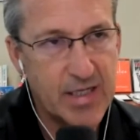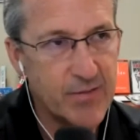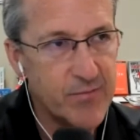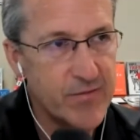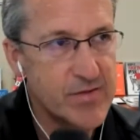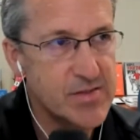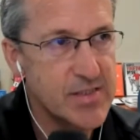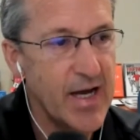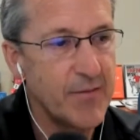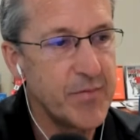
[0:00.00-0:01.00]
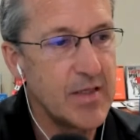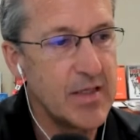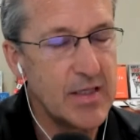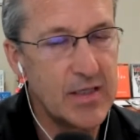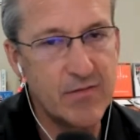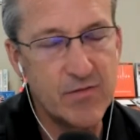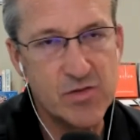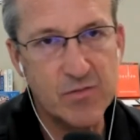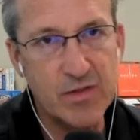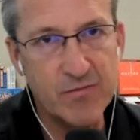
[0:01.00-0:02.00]
I can't believe this is happening, and there's
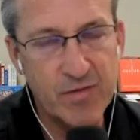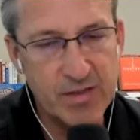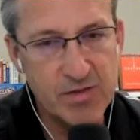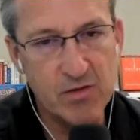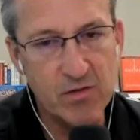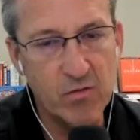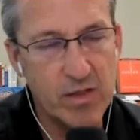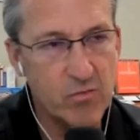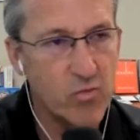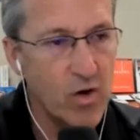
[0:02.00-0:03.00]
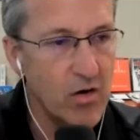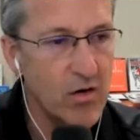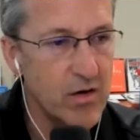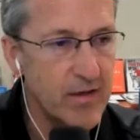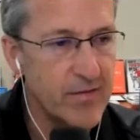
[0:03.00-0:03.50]
so many things that are going wrong,